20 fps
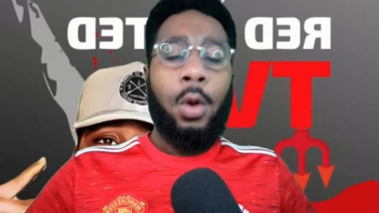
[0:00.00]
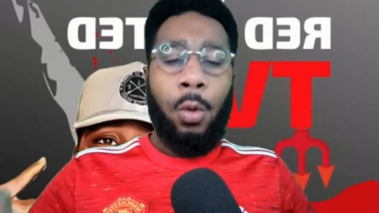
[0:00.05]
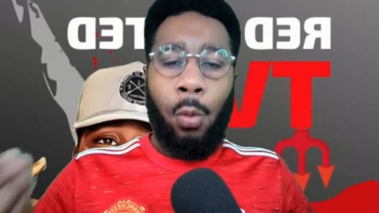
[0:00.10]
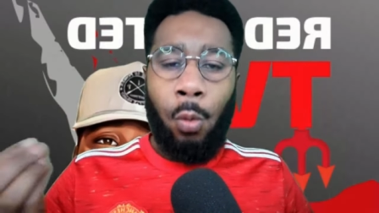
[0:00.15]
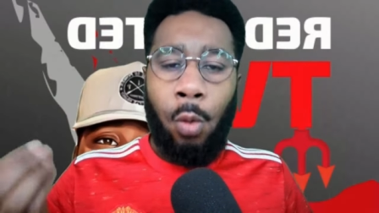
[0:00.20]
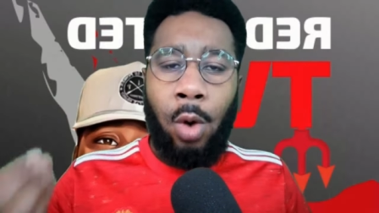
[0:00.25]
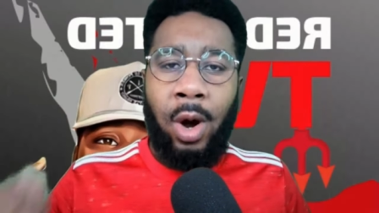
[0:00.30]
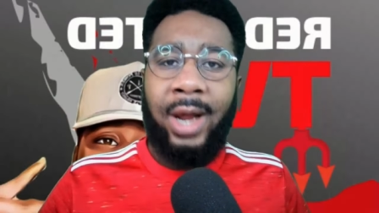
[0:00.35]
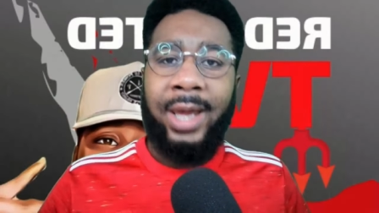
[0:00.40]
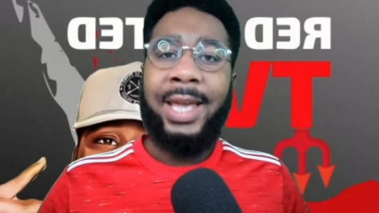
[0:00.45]

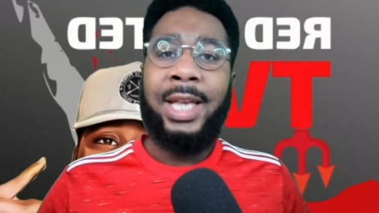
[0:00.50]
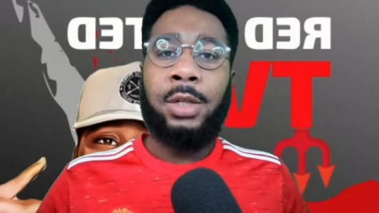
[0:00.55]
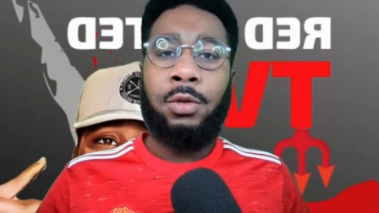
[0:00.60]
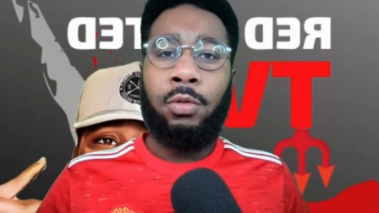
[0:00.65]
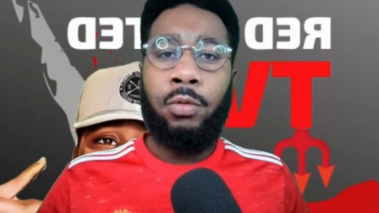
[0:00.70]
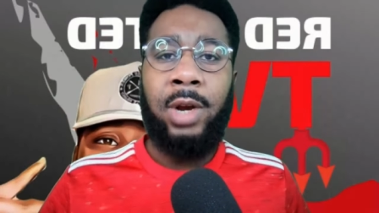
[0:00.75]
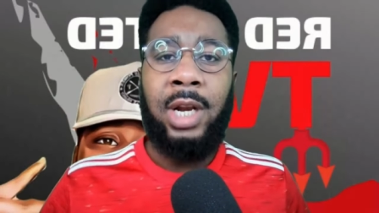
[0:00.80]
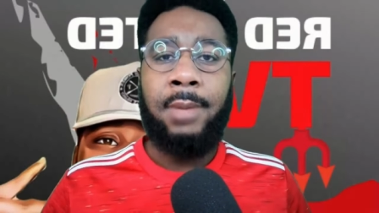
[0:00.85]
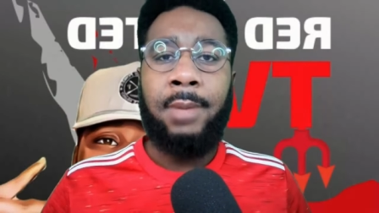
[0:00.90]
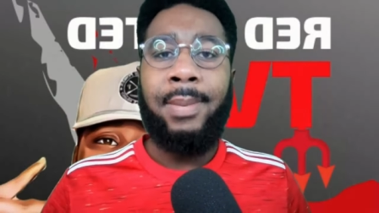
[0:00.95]
what he's
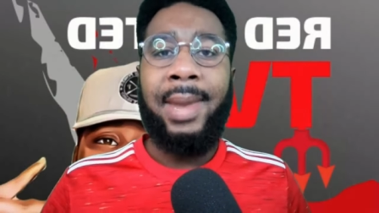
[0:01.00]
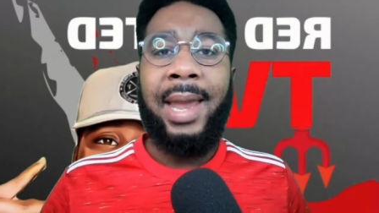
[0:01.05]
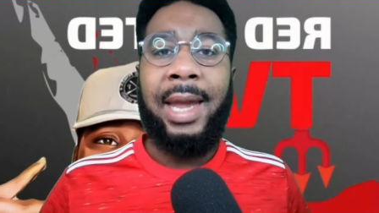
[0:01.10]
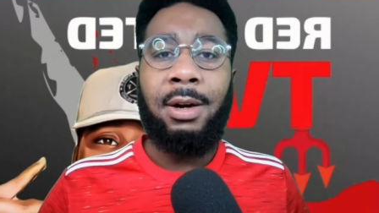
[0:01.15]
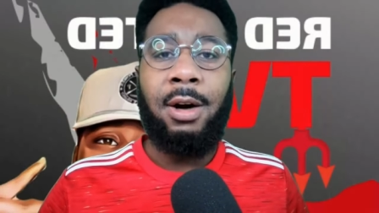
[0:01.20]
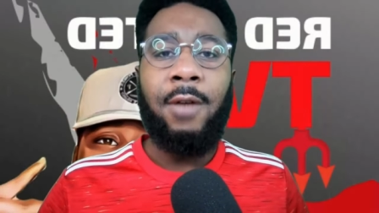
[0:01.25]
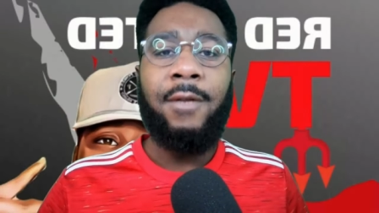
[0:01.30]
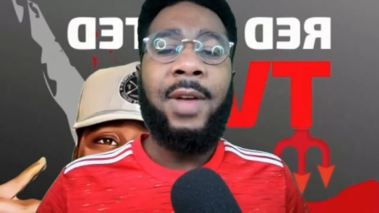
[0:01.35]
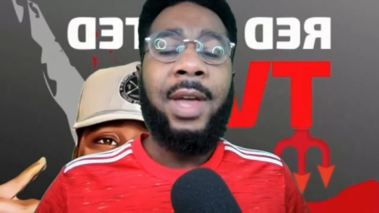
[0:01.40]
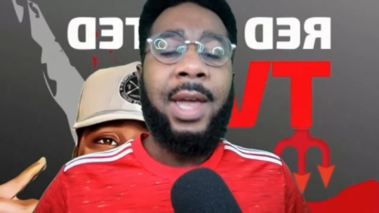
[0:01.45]
really made
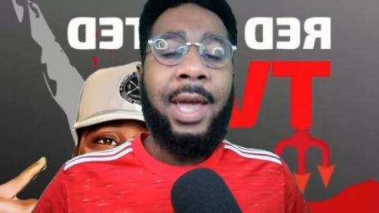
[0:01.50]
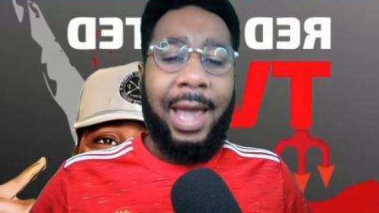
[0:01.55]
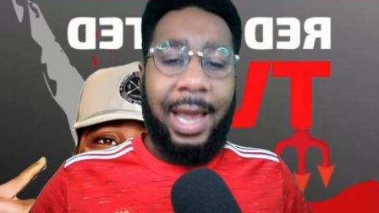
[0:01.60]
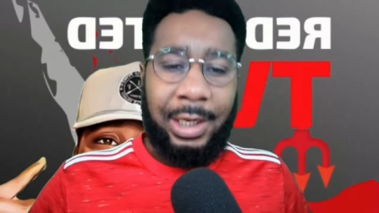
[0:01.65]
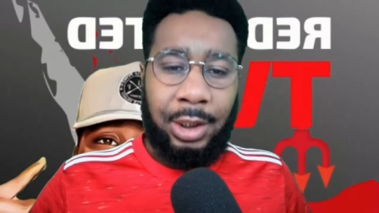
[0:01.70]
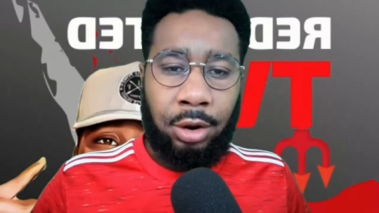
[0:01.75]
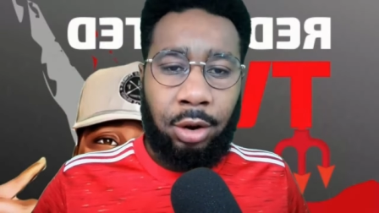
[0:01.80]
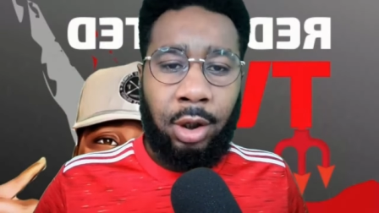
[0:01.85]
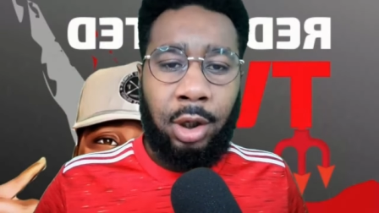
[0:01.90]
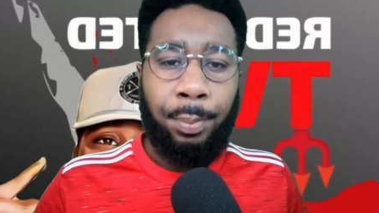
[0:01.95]
of
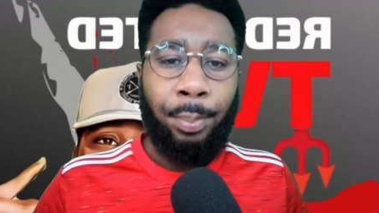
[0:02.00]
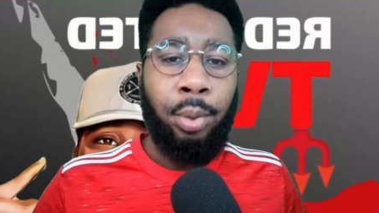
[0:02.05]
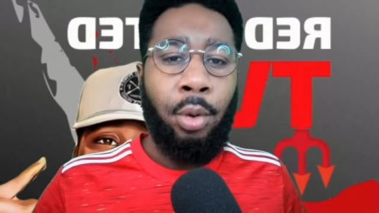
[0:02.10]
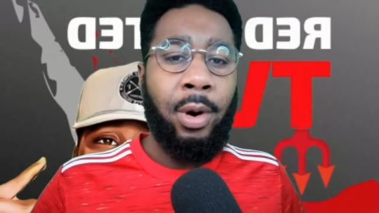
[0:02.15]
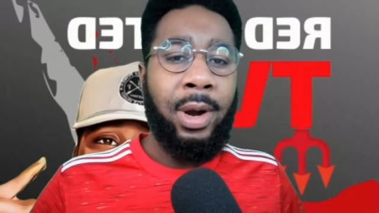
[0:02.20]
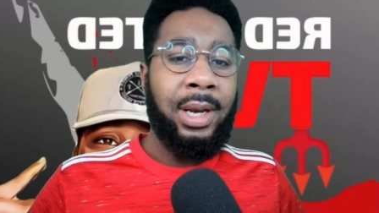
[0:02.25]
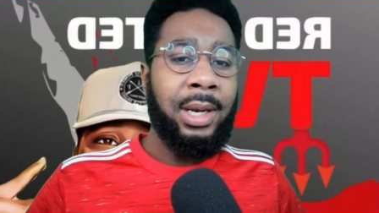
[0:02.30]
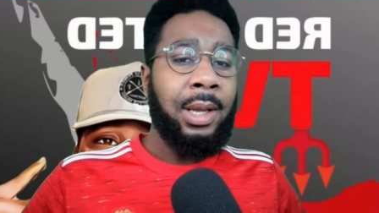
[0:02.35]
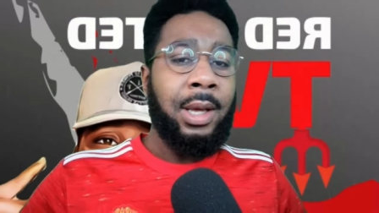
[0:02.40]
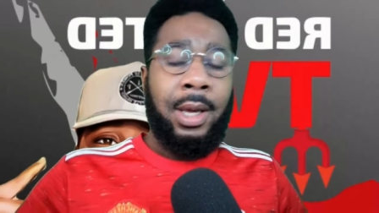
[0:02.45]
and started putting